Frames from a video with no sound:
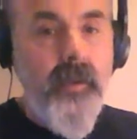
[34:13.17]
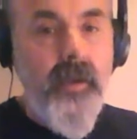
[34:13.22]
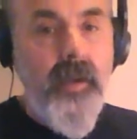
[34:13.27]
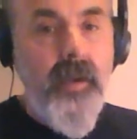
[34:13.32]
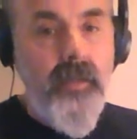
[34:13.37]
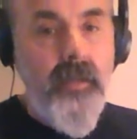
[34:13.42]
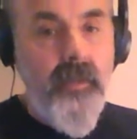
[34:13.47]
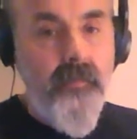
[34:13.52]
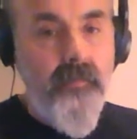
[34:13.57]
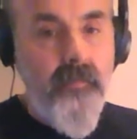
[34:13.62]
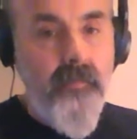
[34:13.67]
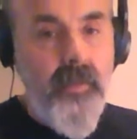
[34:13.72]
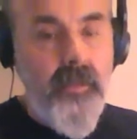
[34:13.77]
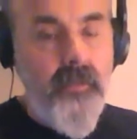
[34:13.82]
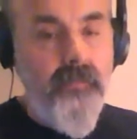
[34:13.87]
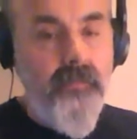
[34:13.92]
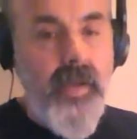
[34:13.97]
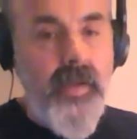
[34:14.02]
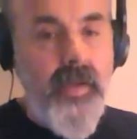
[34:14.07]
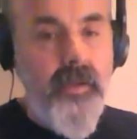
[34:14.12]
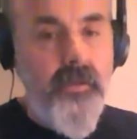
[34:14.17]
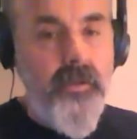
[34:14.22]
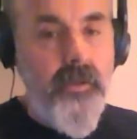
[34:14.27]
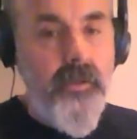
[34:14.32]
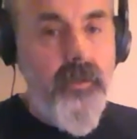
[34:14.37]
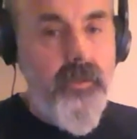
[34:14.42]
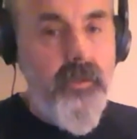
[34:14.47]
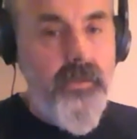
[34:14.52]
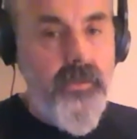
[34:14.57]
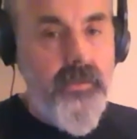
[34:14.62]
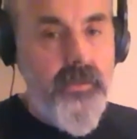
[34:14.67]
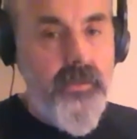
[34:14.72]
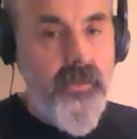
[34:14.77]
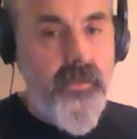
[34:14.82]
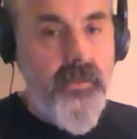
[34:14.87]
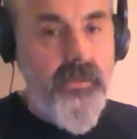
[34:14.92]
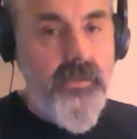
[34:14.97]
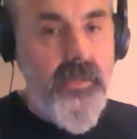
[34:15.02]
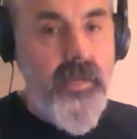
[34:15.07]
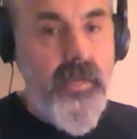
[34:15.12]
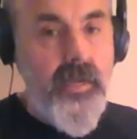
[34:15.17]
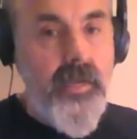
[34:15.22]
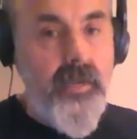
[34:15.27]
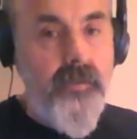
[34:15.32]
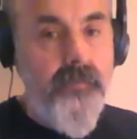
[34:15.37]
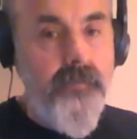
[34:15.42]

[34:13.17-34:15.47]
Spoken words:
and the flatted 3rd is C.